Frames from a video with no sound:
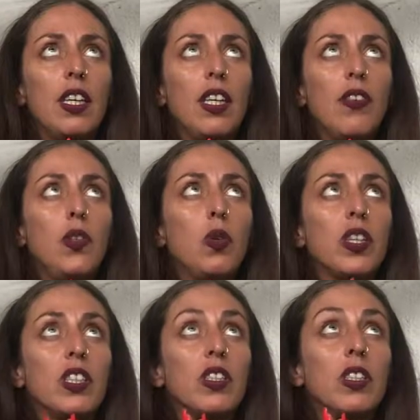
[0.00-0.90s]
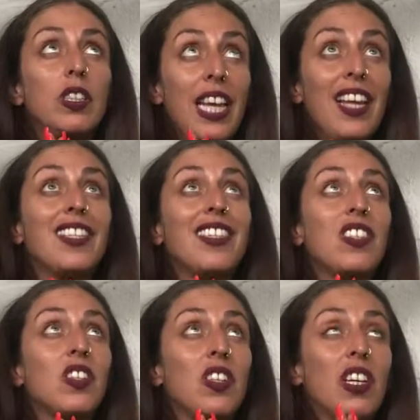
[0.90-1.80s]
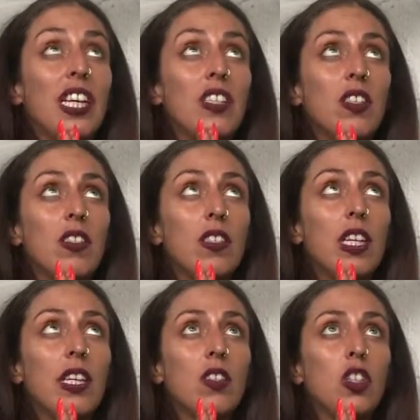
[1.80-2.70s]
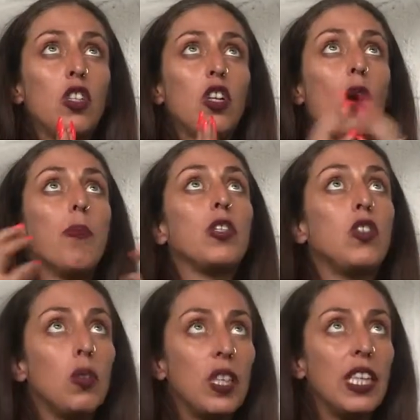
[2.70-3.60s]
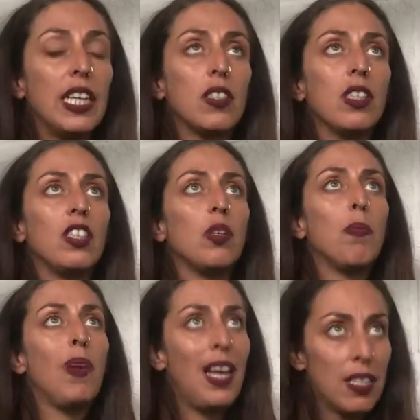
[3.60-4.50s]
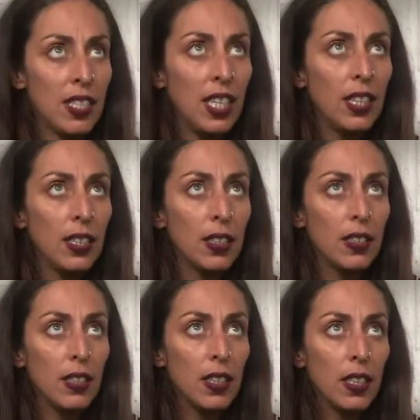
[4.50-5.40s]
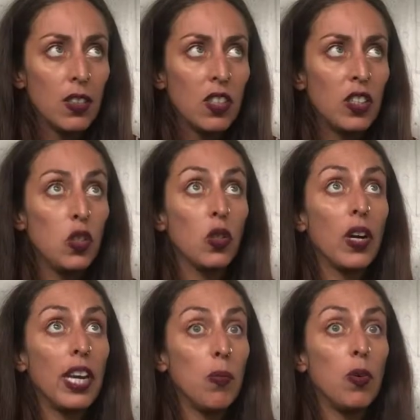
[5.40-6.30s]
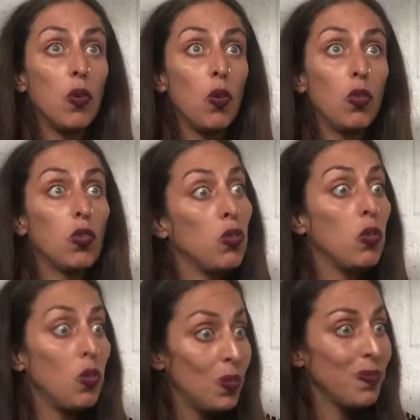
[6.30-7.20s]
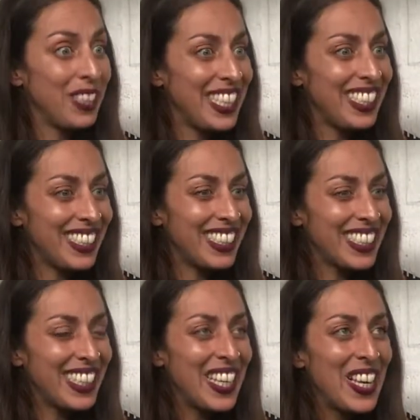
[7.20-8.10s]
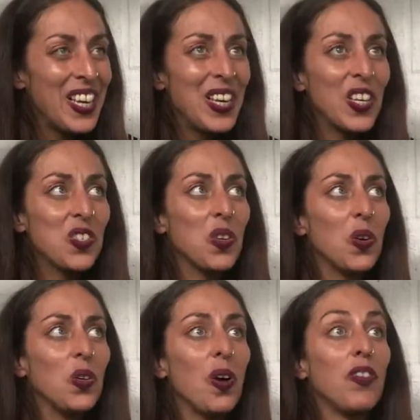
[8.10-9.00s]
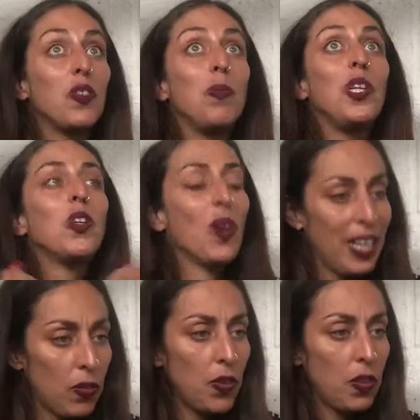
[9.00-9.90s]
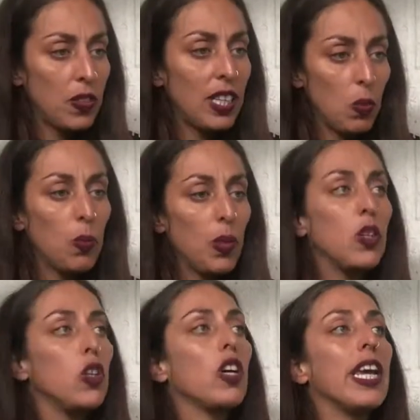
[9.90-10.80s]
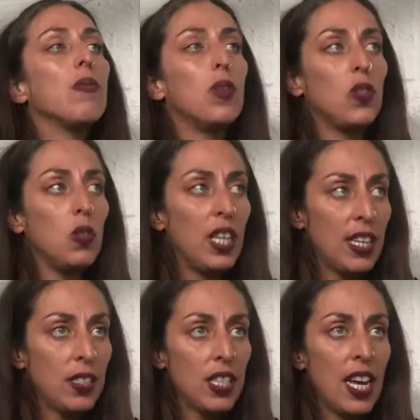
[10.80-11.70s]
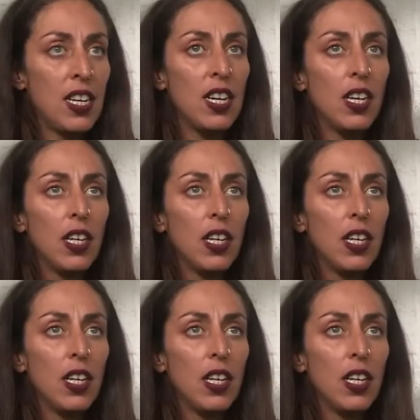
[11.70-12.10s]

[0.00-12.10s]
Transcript: if you can dance, it's such an opportunity and such a blessing that you're able to do this. So you have to be grateful that you're able to dance and